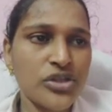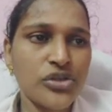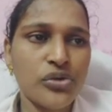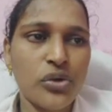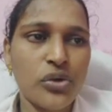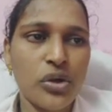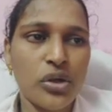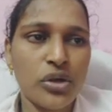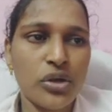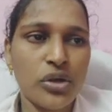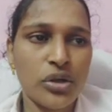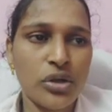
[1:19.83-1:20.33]

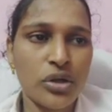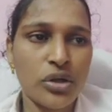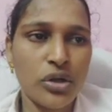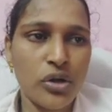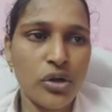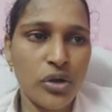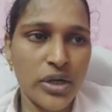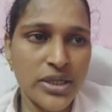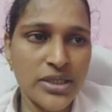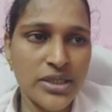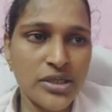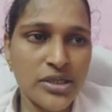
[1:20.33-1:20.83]

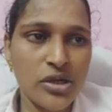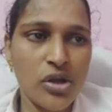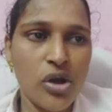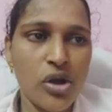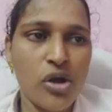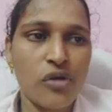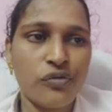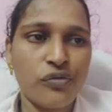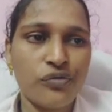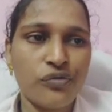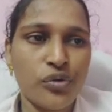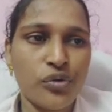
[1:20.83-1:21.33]
Lorentz law
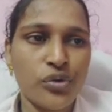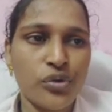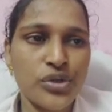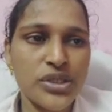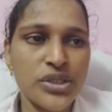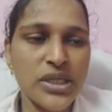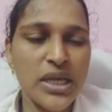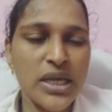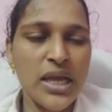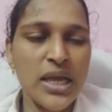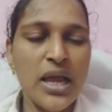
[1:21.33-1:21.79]
of force,